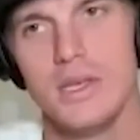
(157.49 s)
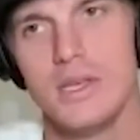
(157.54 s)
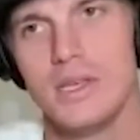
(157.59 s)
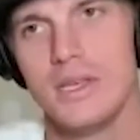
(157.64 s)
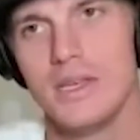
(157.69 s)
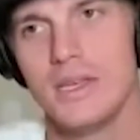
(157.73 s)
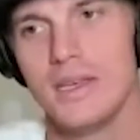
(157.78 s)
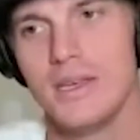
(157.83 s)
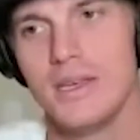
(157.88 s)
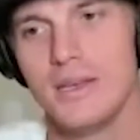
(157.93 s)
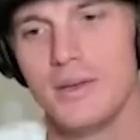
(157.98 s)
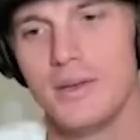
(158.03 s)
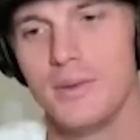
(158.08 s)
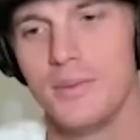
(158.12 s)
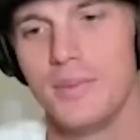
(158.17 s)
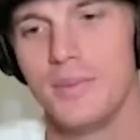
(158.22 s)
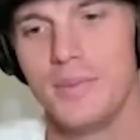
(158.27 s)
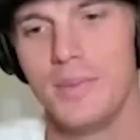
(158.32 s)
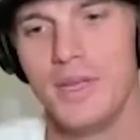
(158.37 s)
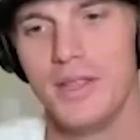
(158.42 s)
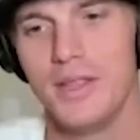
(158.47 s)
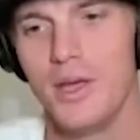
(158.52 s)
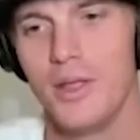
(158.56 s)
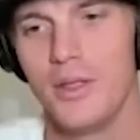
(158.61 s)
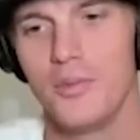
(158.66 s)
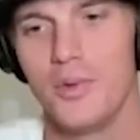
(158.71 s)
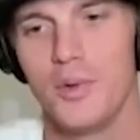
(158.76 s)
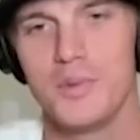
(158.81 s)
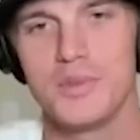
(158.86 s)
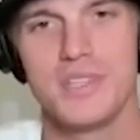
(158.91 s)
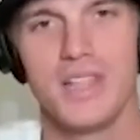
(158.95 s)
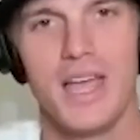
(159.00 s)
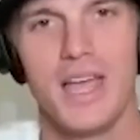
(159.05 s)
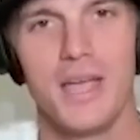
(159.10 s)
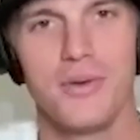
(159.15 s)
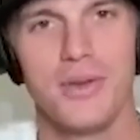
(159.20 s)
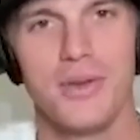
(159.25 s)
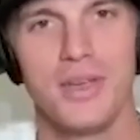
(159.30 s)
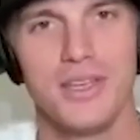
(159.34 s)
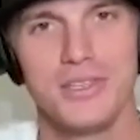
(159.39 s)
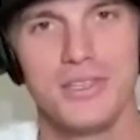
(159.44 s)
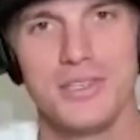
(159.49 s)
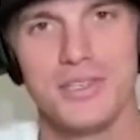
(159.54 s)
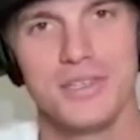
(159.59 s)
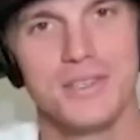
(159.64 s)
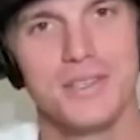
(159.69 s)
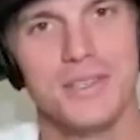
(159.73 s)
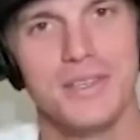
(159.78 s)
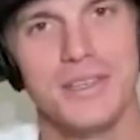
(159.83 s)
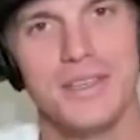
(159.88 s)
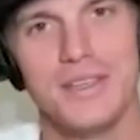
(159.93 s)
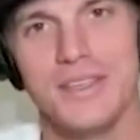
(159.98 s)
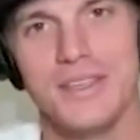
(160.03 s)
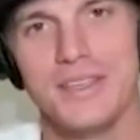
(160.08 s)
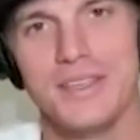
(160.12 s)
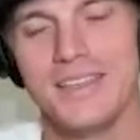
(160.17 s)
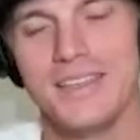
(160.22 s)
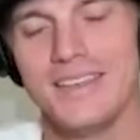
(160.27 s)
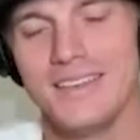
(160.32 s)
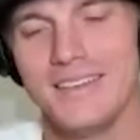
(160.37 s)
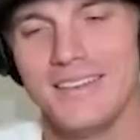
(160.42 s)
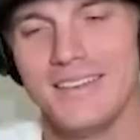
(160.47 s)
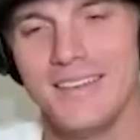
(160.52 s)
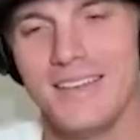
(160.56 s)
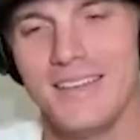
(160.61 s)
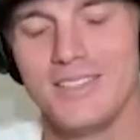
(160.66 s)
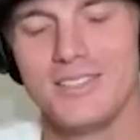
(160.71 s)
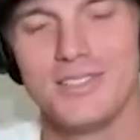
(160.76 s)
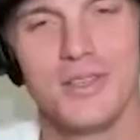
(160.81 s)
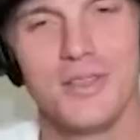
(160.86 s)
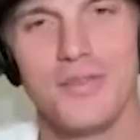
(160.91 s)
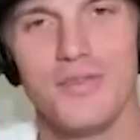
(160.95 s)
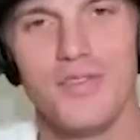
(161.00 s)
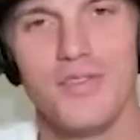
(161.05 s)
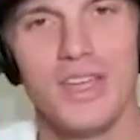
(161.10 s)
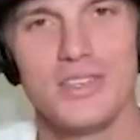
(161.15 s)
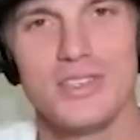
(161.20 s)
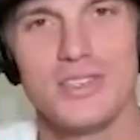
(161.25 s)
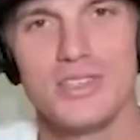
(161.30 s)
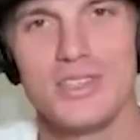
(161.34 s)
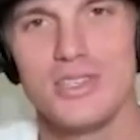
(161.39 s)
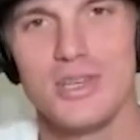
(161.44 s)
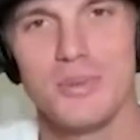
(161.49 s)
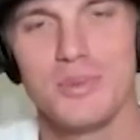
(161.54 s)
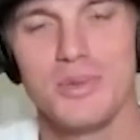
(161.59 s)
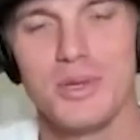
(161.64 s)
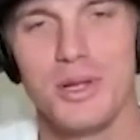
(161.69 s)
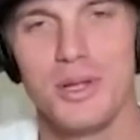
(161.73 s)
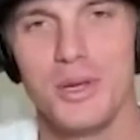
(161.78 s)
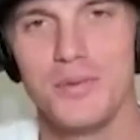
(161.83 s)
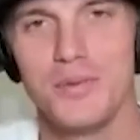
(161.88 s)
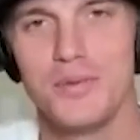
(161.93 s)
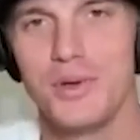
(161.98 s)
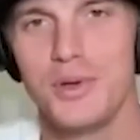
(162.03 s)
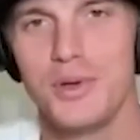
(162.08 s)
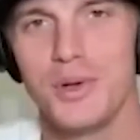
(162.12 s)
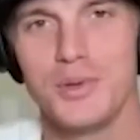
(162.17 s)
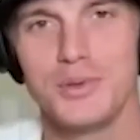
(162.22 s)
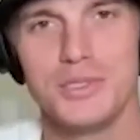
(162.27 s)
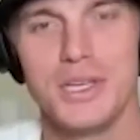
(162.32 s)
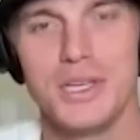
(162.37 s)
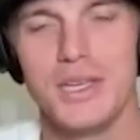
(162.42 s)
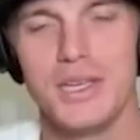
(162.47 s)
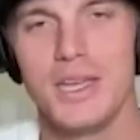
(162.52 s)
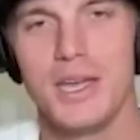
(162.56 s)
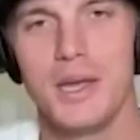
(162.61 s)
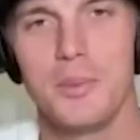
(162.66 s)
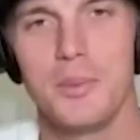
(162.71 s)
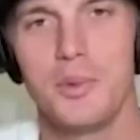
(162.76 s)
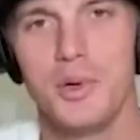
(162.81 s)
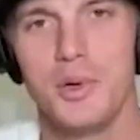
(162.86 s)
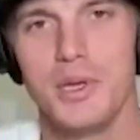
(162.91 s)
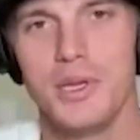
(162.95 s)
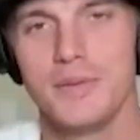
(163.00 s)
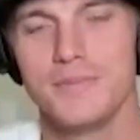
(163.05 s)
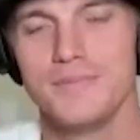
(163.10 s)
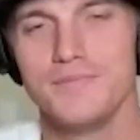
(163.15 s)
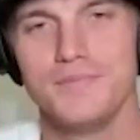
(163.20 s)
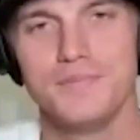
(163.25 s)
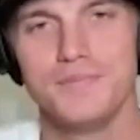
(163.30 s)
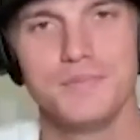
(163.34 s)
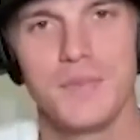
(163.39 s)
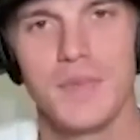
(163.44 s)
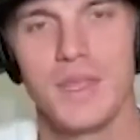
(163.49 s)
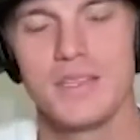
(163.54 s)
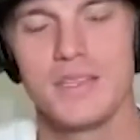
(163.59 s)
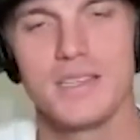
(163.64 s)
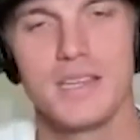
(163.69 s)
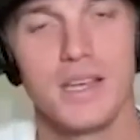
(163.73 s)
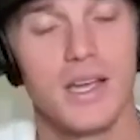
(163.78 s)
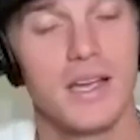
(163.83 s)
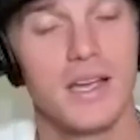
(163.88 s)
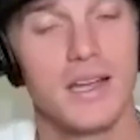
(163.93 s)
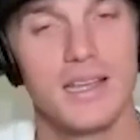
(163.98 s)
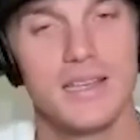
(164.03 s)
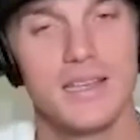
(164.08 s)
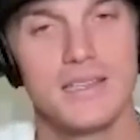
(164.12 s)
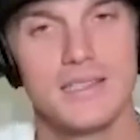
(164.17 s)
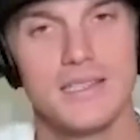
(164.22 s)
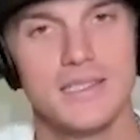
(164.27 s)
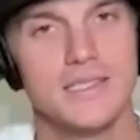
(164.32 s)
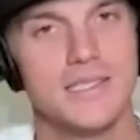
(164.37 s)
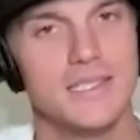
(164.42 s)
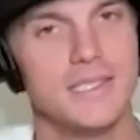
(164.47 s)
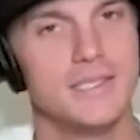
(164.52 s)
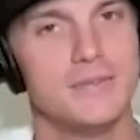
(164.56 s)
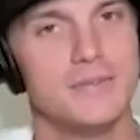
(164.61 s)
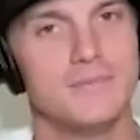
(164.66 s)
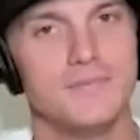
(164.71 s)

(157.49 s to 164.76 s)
Um, and the other one was Light Ranching. Uh, and so the fans just jumped all over Gold Chain Cowboy and I was like, all right, I guess that's it.